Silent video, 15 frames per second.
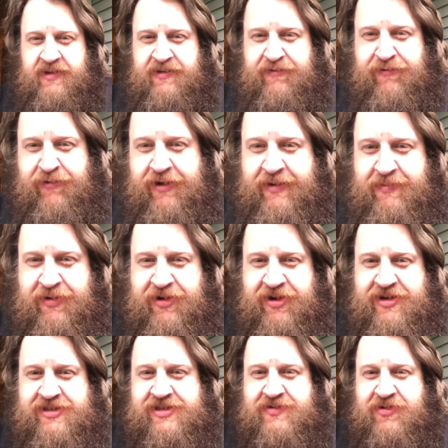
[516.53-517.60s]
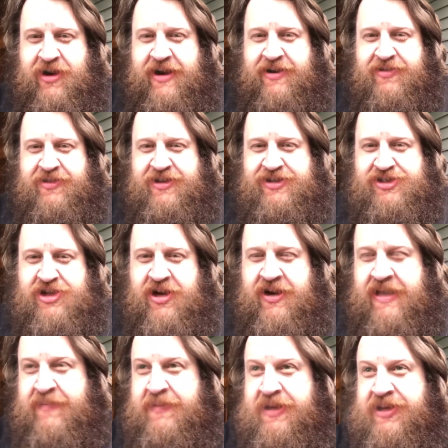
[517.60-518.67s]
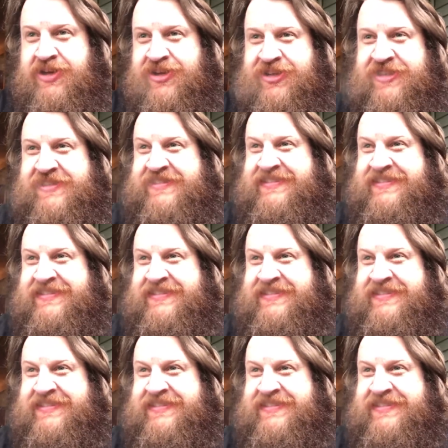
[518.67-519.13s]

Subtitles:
Freebird is greater than Johnny Be Good.